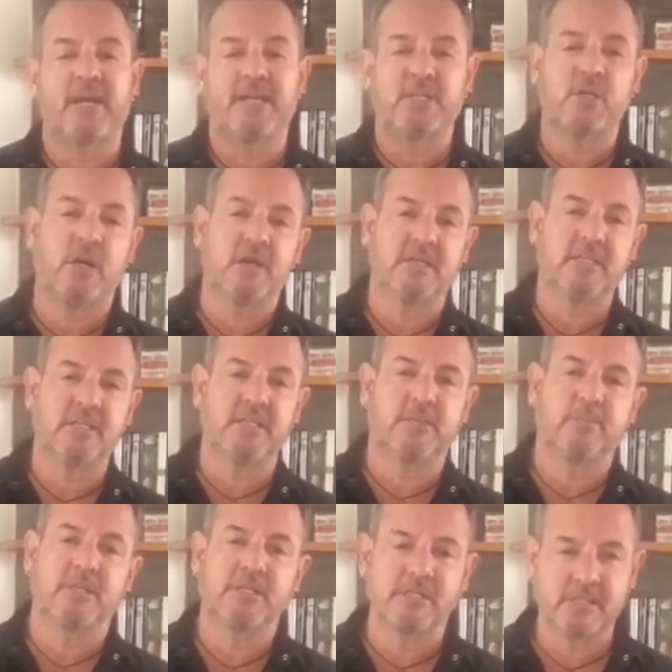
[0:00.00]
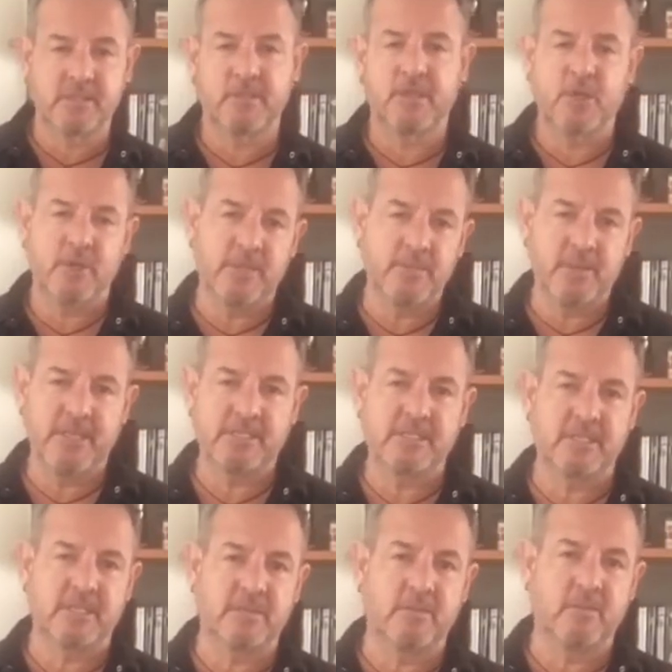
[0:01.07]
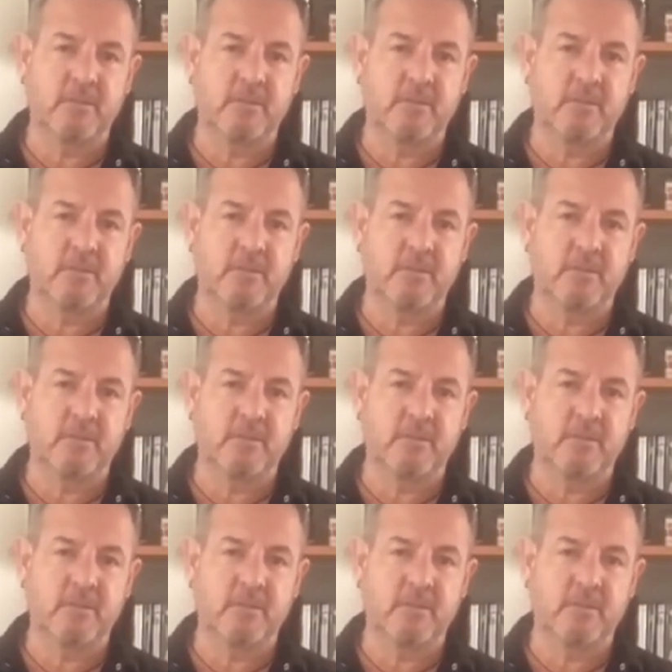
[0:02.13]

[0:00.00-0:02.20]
I talked to him, but he's, you know, he basically